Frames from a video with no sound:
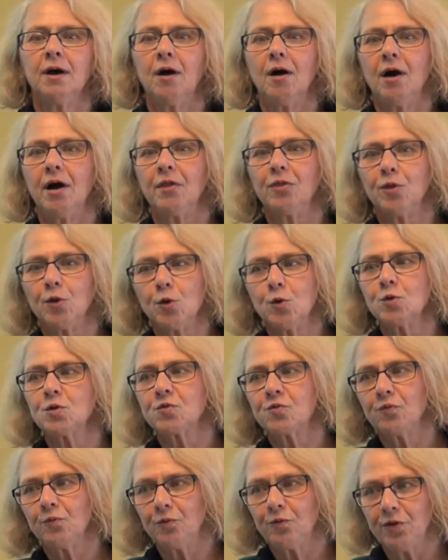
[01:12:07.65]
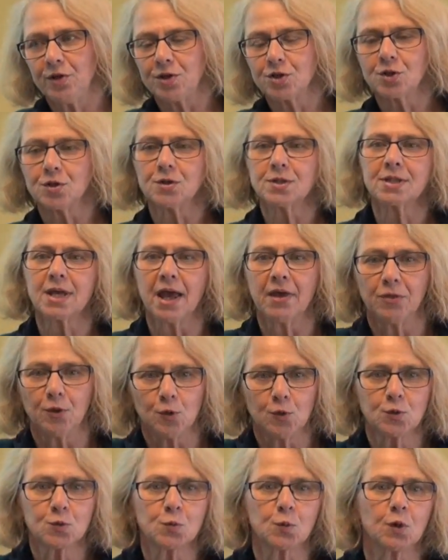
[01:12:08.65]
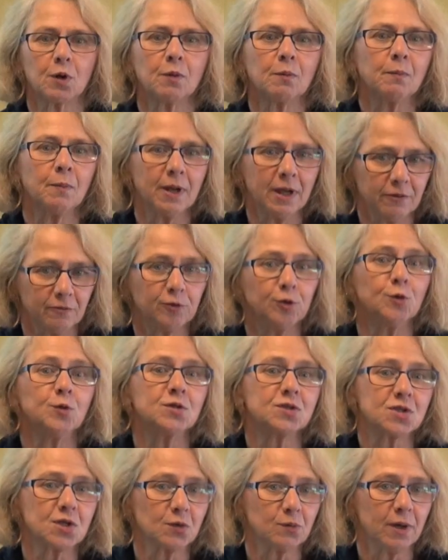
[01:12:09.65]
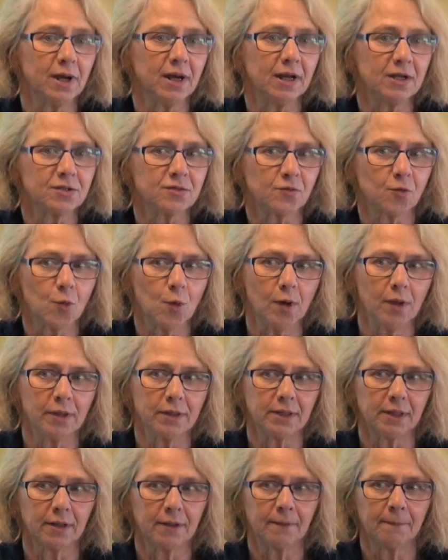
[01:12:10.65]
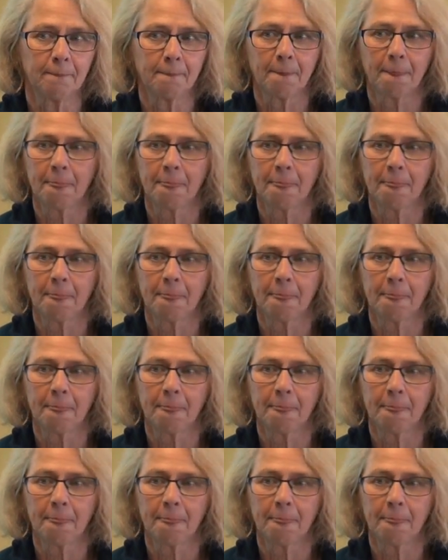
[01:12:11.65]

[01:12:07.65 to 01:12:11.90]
on those features, and those were influenced their ratings of quality.